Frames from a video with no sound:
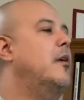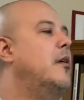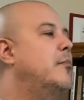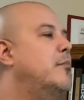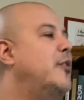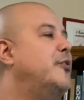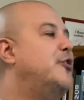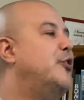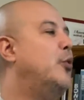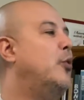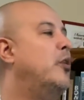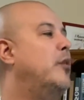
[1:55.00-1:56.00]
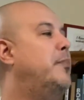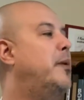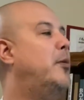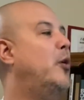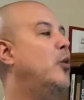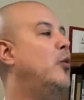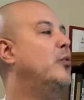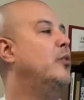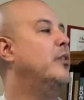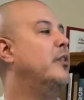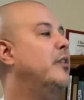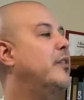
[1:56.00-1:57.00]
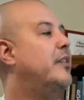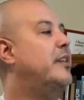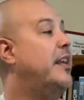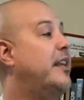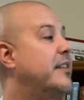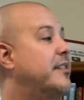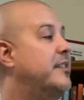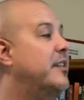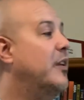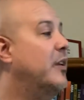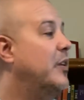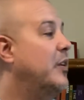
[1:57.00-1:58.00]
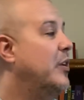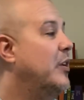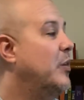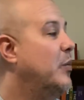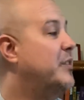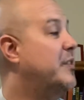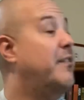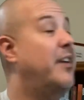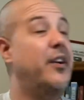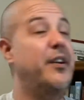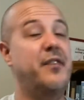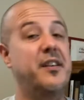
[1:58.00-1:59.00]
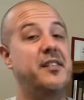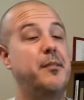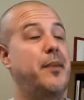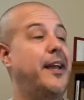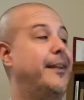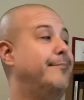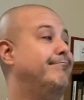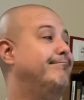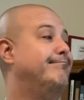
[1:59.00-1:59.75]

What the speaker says: Monsieur Bibot, the dentist, was a very fussy man.